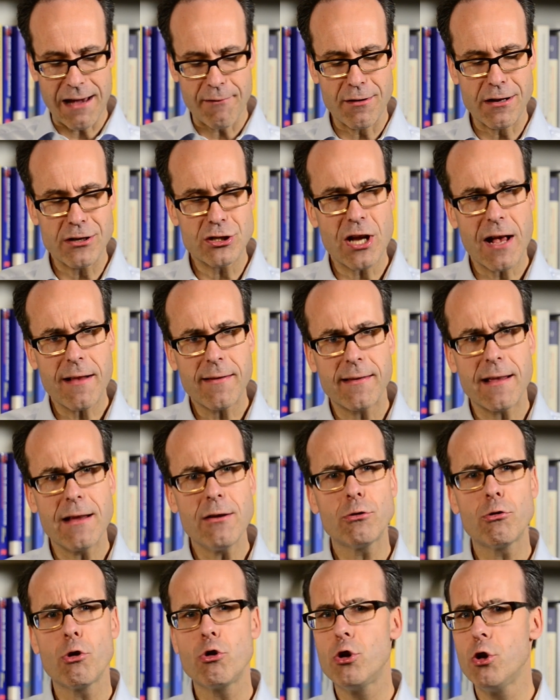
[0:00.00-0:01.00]
I will just
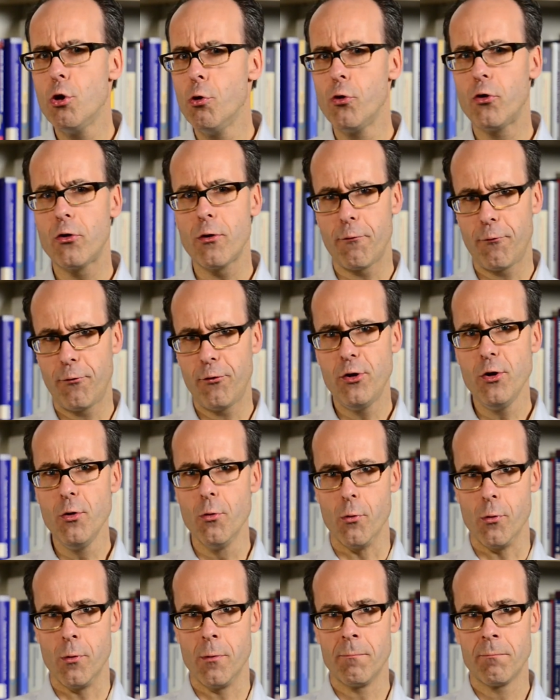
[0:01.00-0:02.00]
introduce a
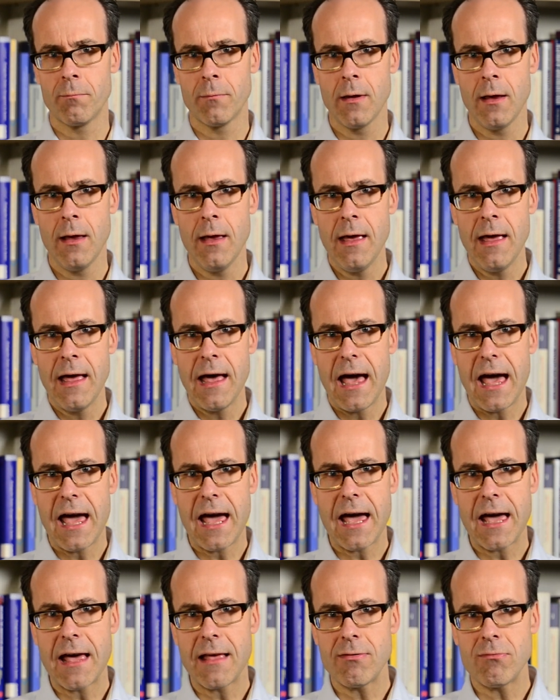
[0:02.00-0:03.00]
few.
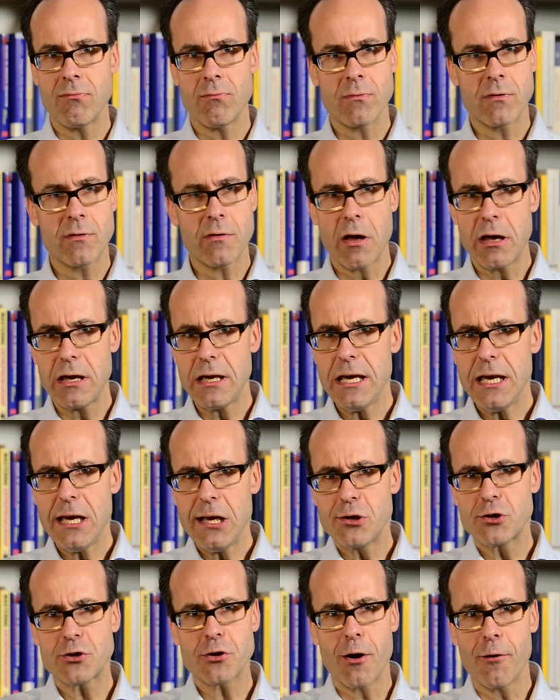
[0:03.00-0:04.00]
And
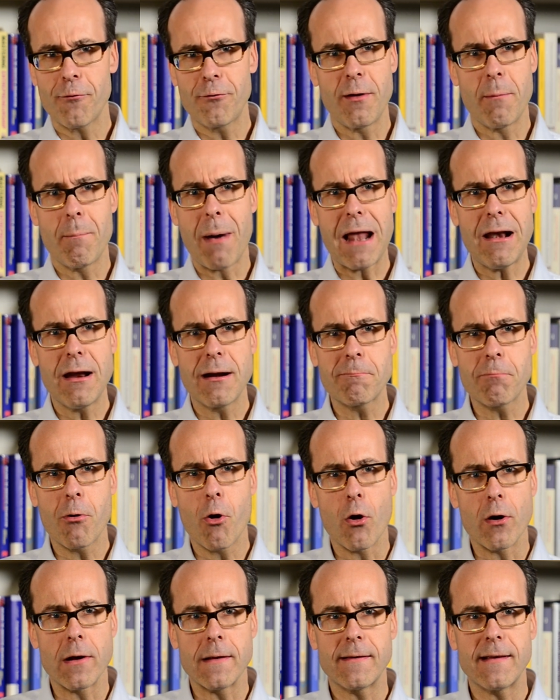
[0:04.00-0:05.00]
each of the bullet
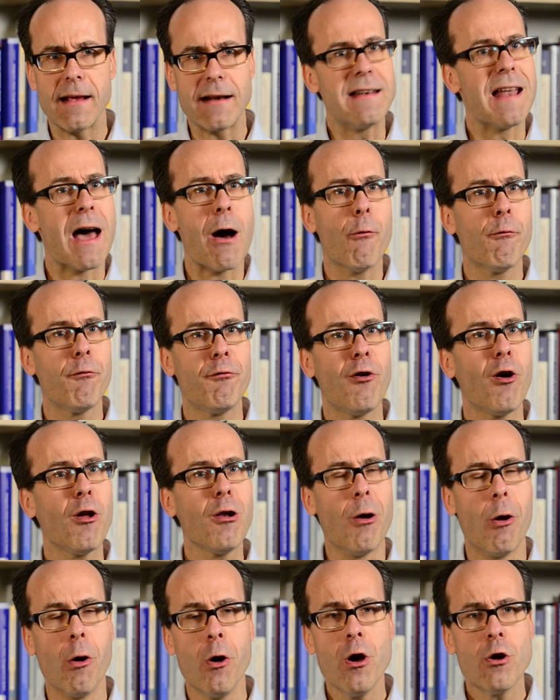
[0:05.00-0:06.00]
points that now
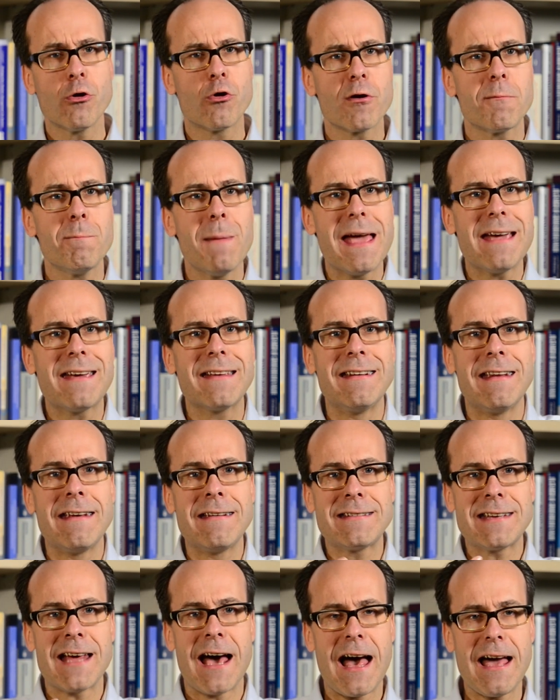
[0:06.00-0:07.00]
follow could make an
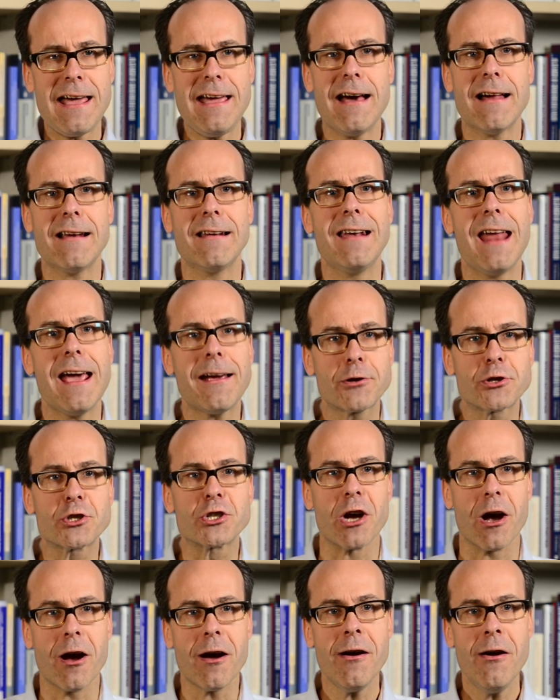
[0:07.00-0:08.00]
entire
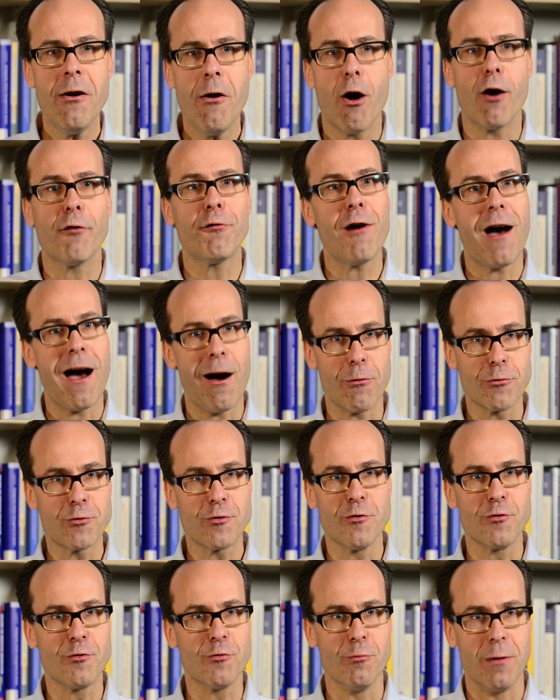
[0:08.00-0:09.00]
lecture of how
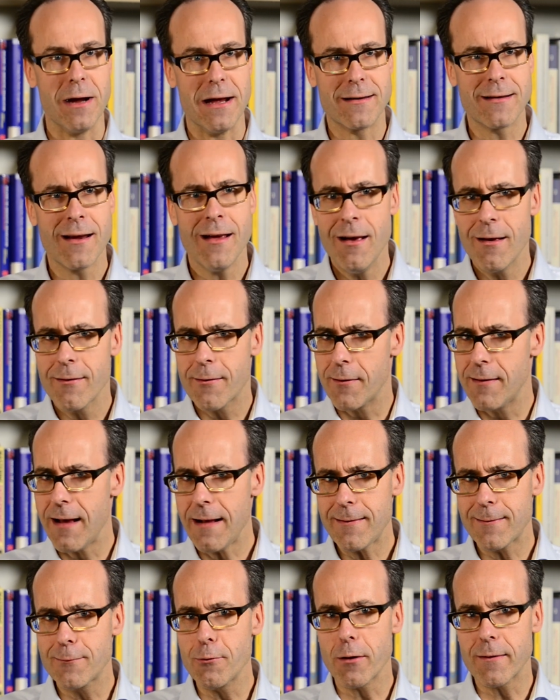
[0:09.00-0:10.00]
to do it. So
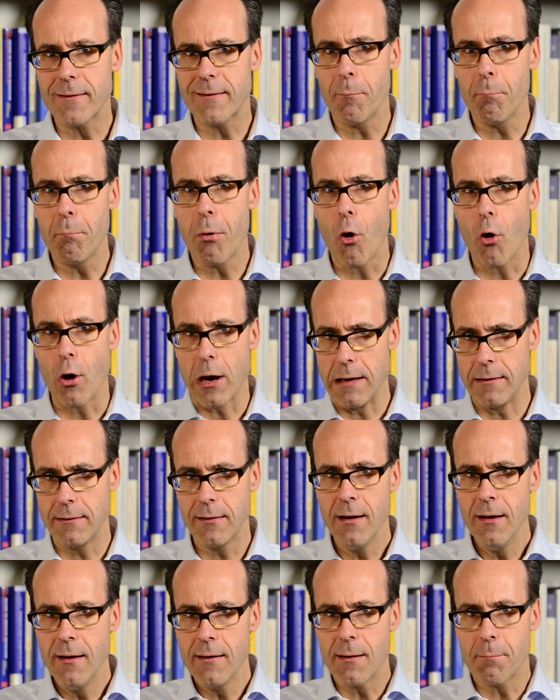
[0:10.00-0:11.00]
that's not the point.
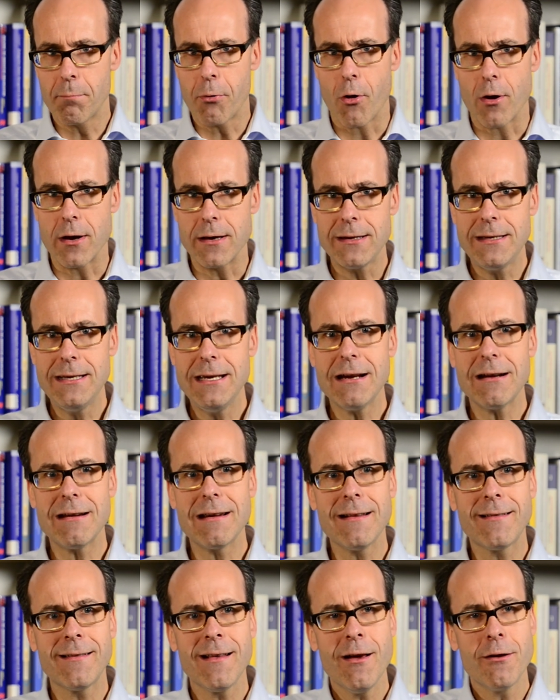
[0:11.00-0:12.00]
The point here
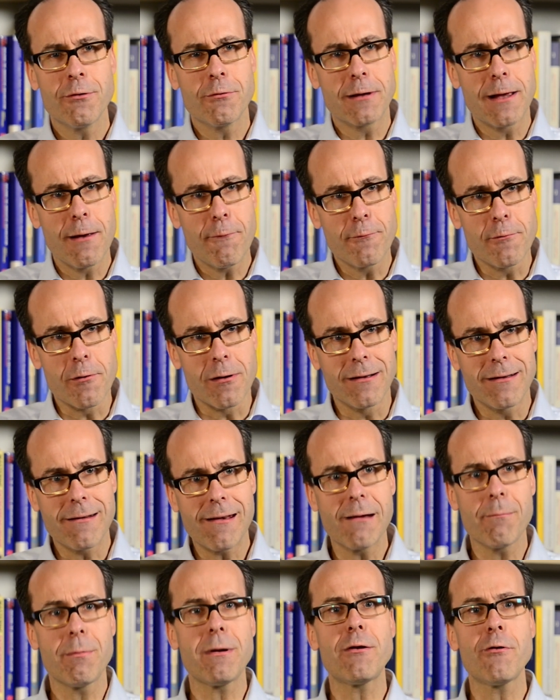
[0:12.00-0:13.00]
is to give you a
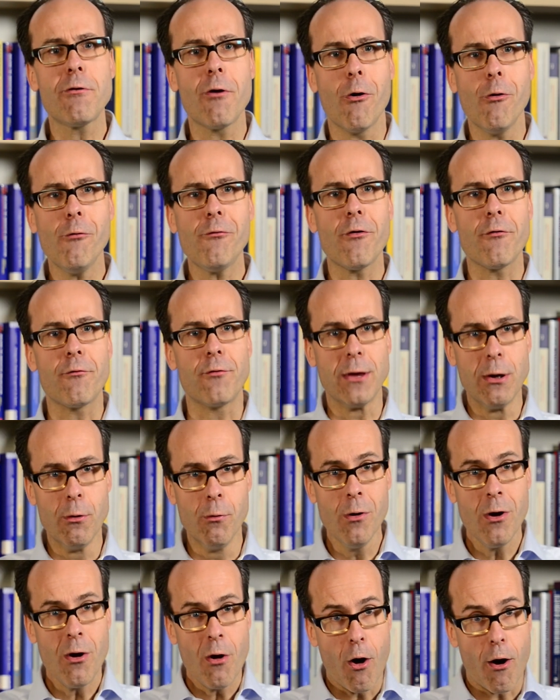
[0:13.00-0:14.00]
little bit an
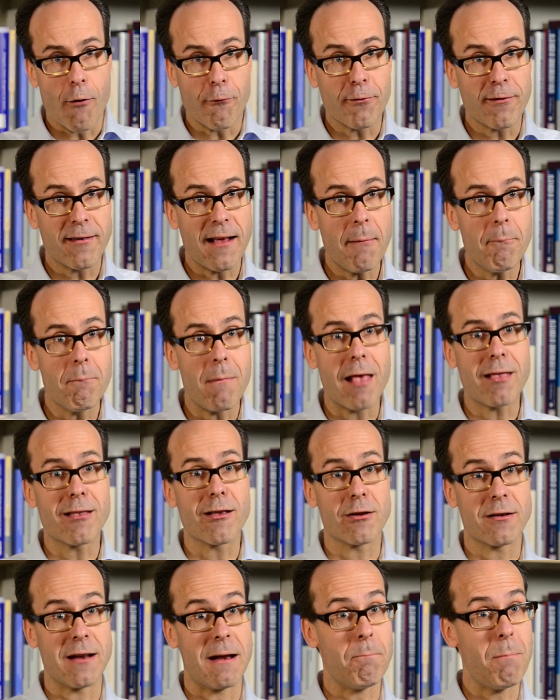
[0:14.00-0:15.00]
overview of some
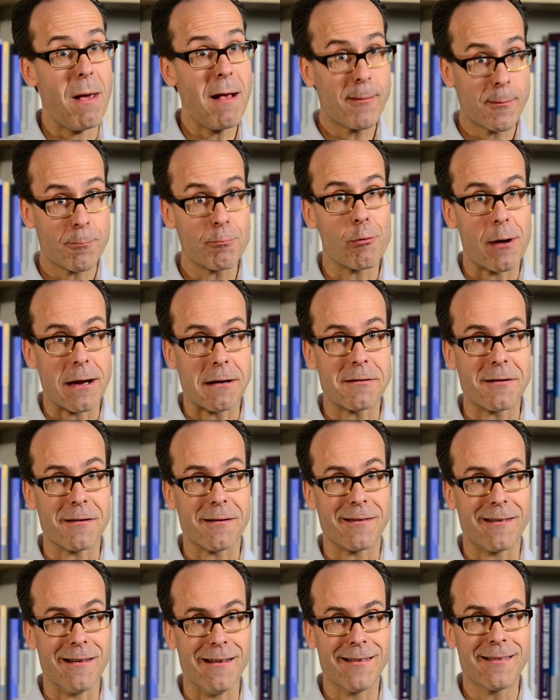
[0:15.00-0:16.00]
method and best
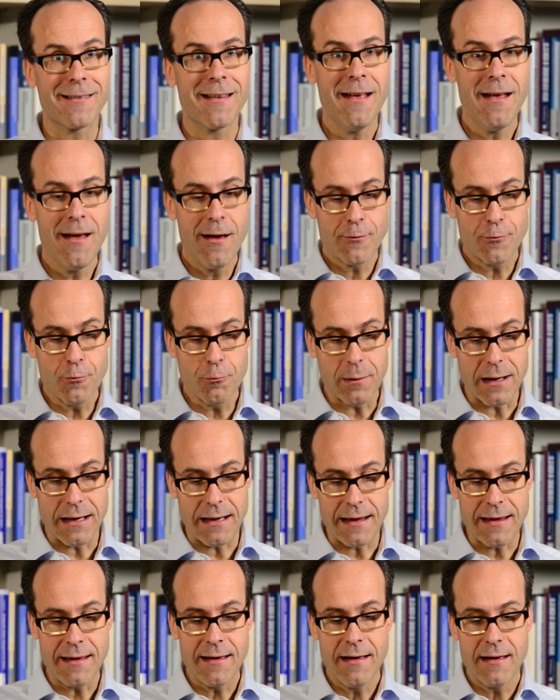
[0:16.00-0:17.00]
practices to
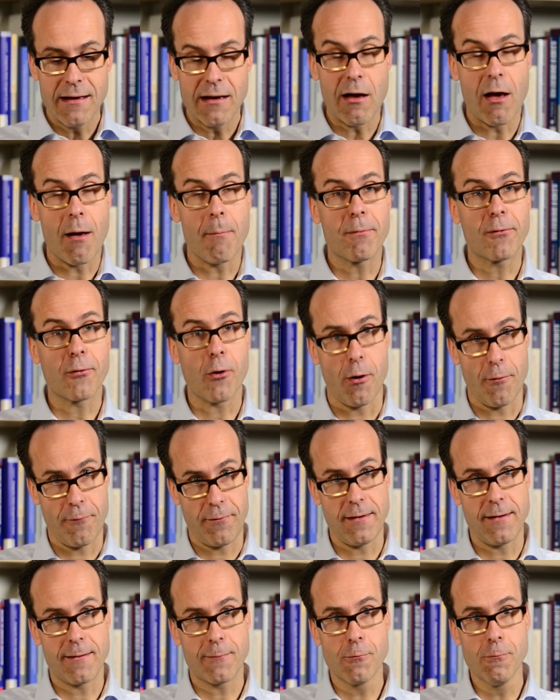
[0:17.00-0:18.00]
really solve
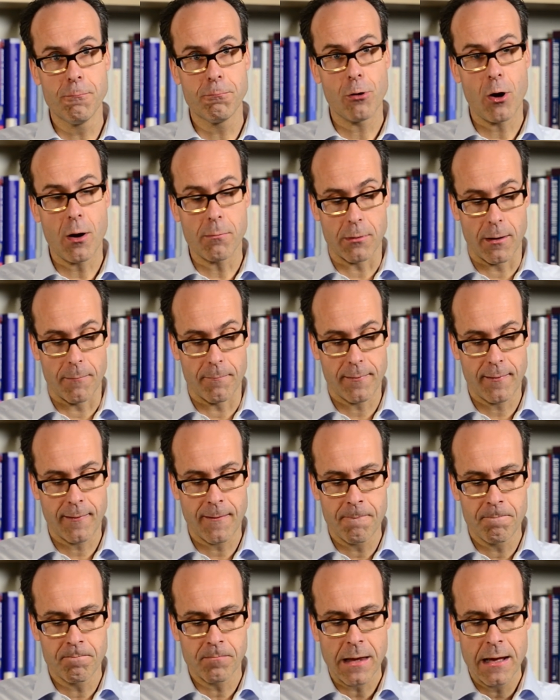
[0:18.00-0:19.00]
these two problems.
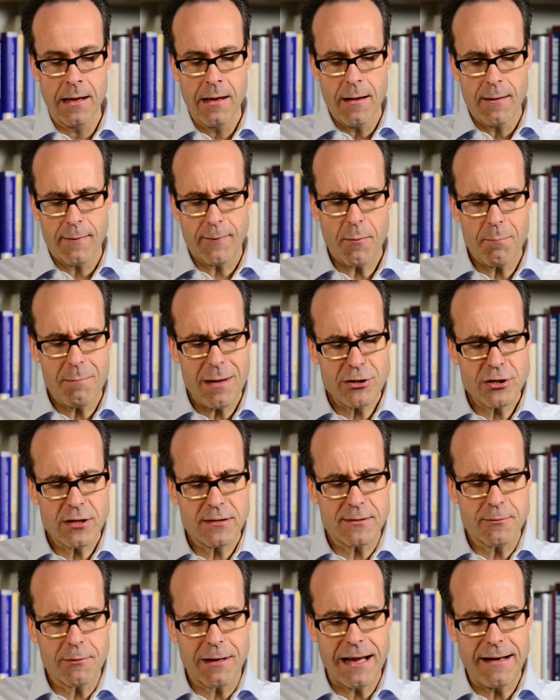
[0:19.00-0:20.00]
So
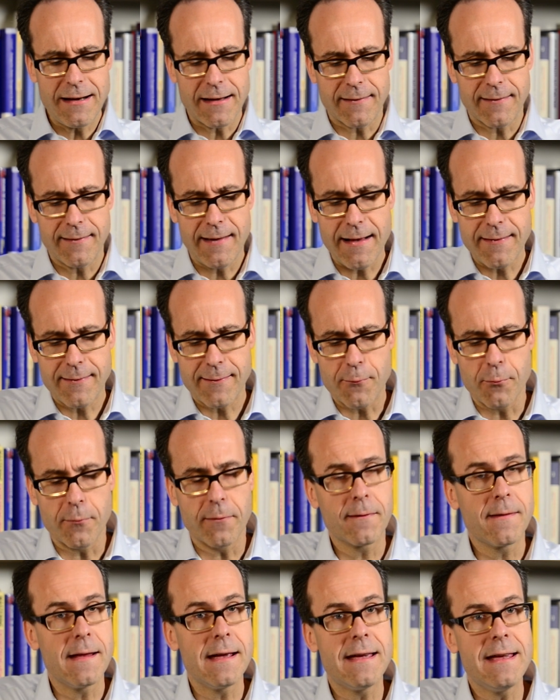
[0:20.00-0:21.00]
measures to get access to
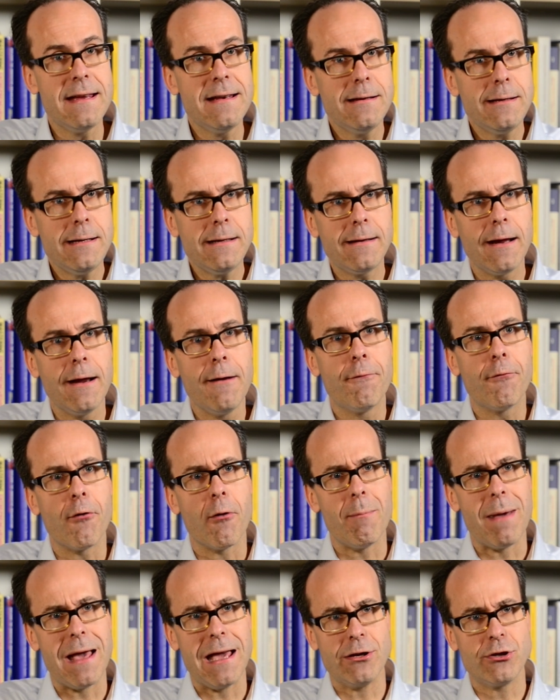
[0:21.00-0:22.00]
sticky need
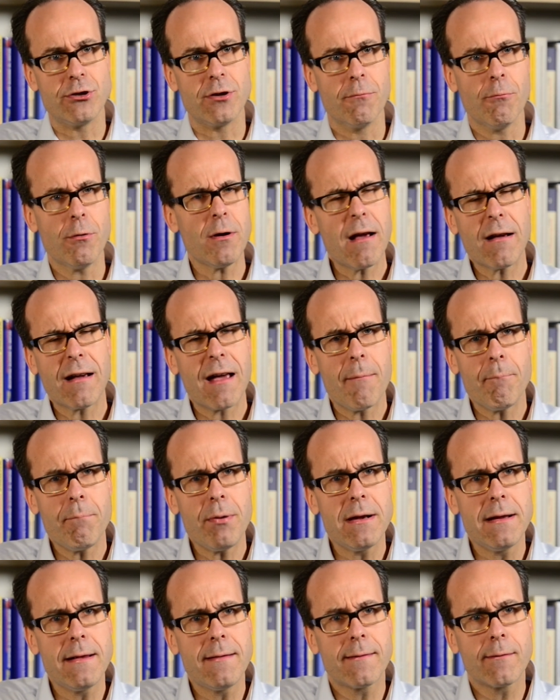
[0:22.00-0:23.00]
information. What are
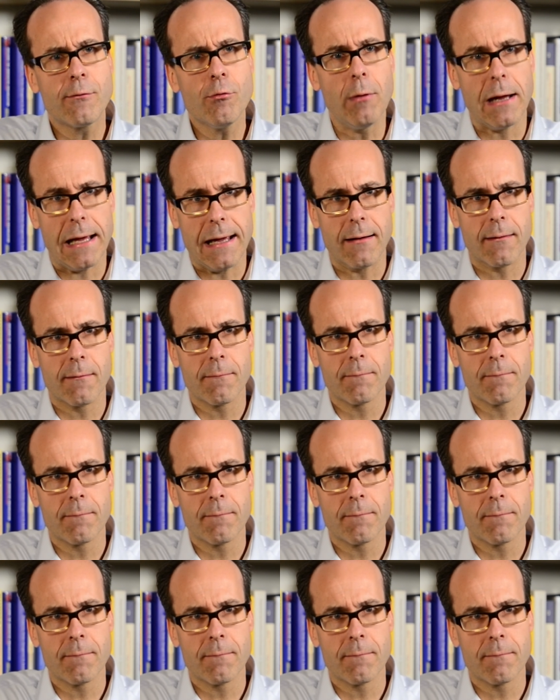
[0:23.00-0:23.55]
companies doing?